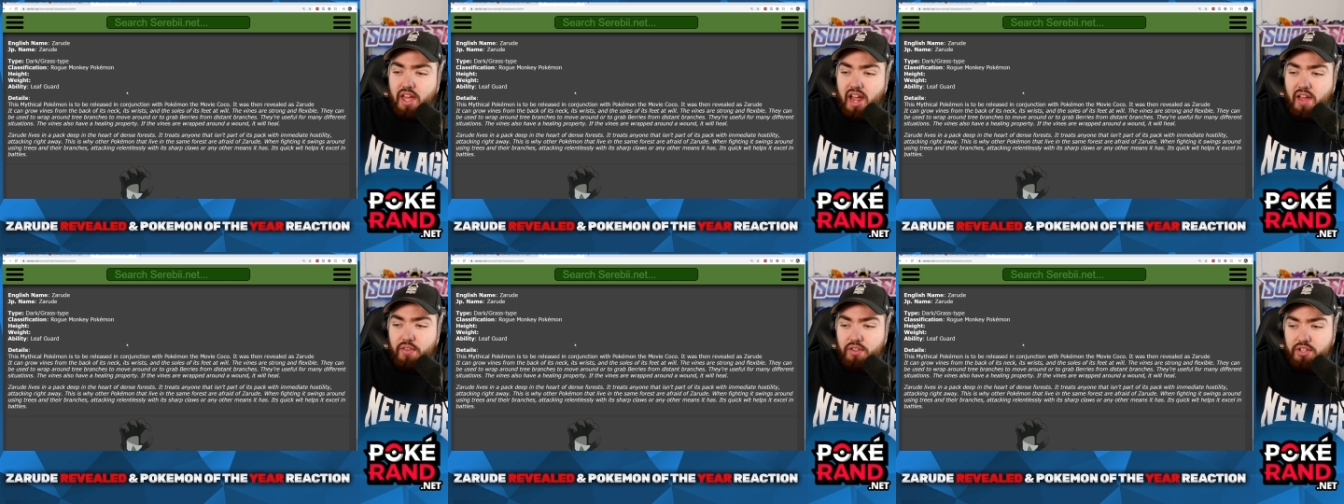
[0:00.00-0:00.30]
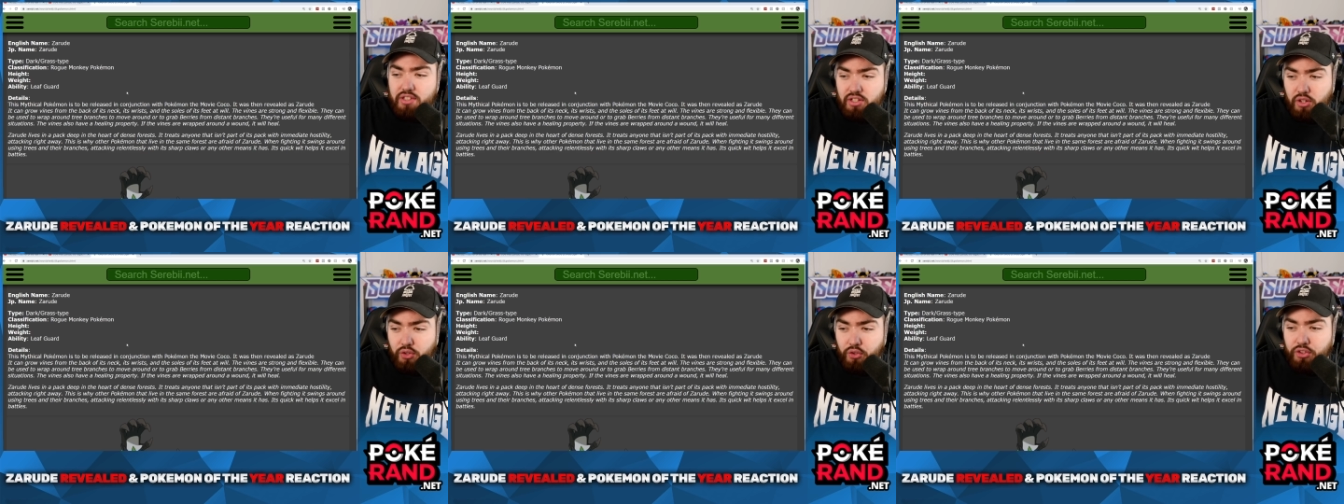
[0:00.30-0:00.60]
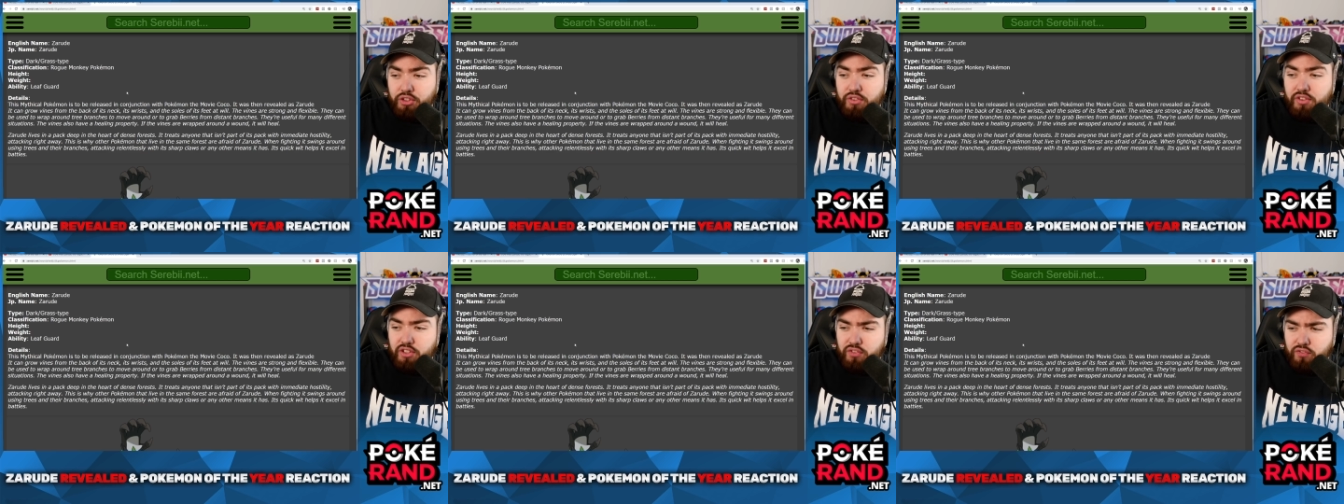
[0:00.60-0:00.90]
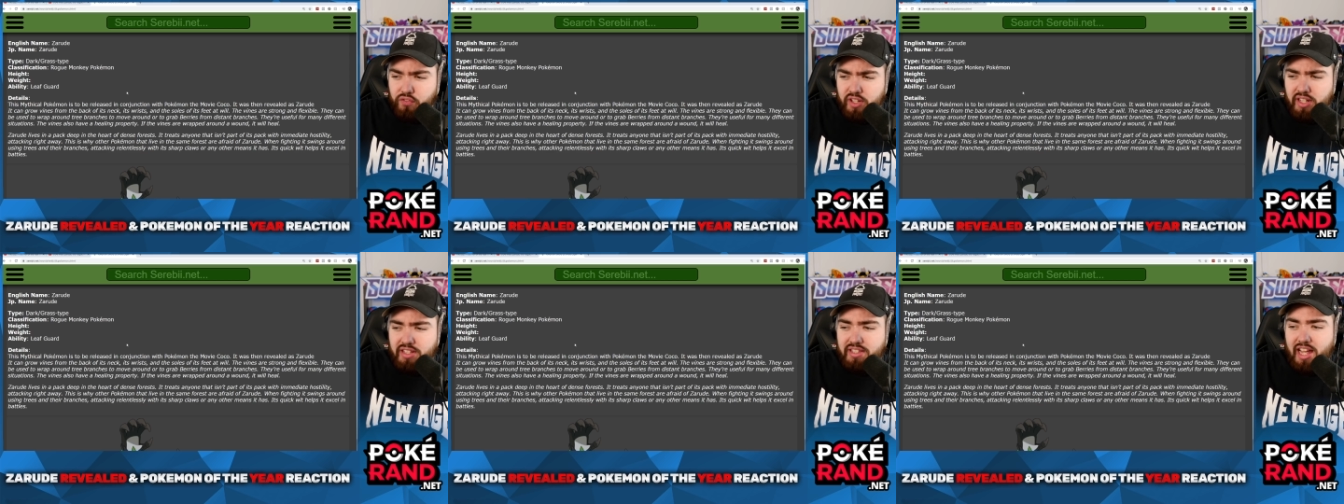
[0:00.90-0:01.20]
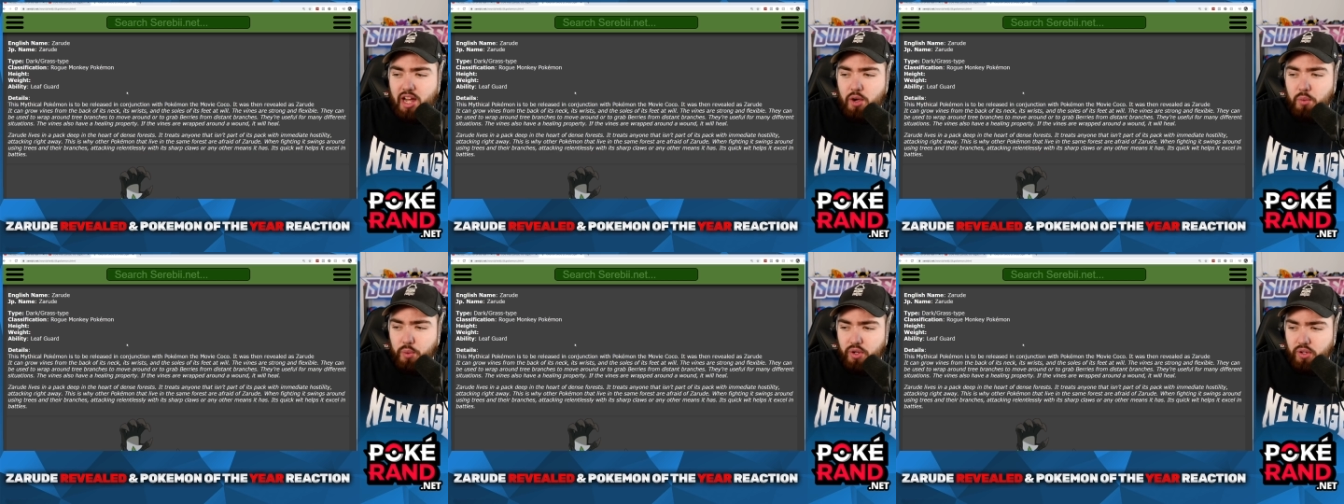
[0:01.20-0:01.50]
and the soles of its feet
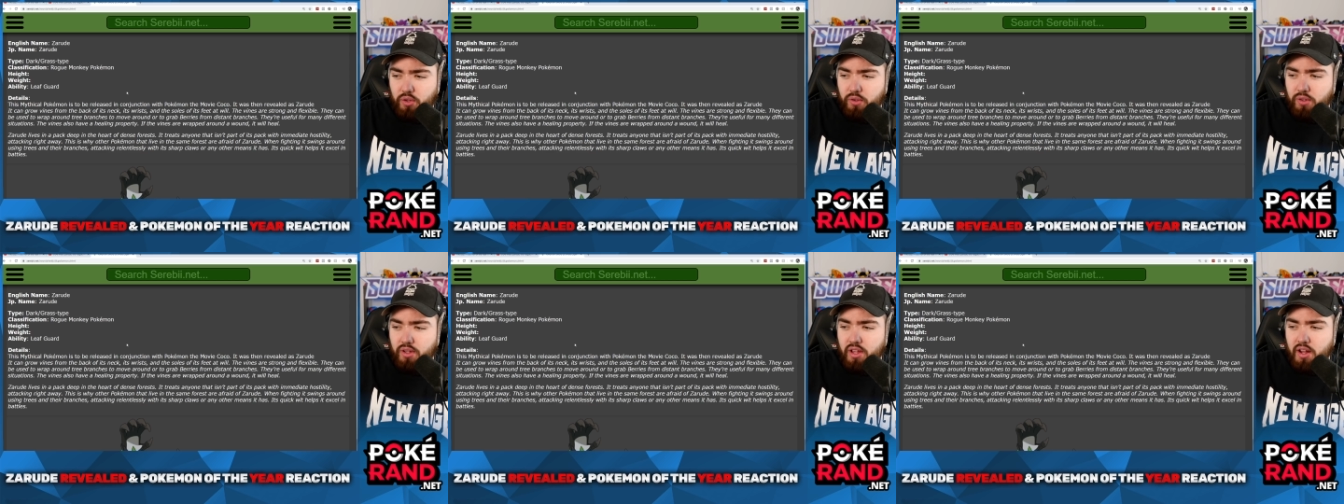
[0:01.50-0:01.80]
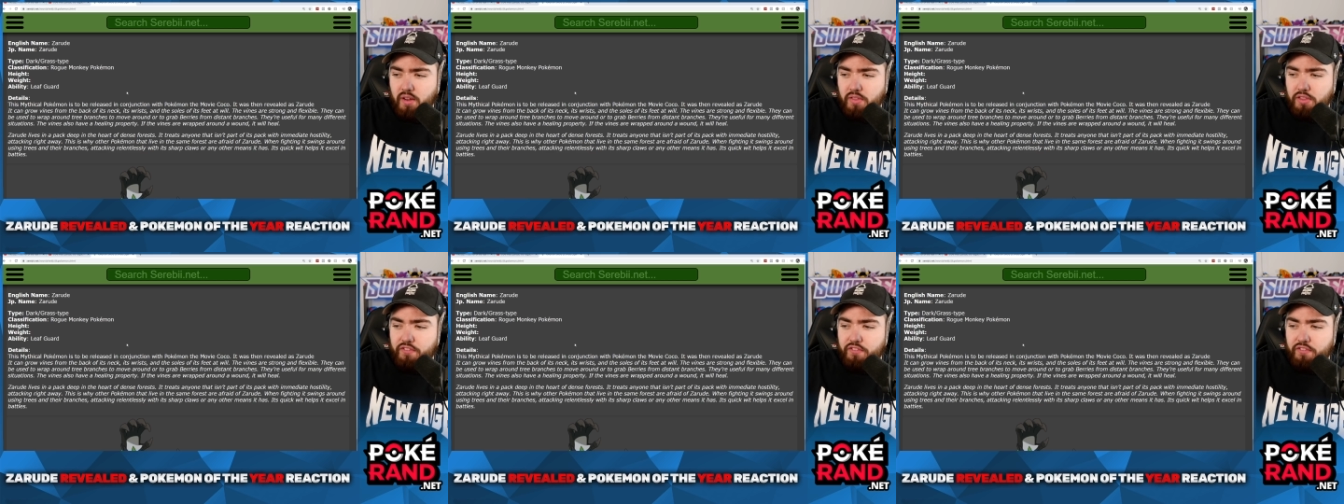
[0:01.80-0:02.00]
at will.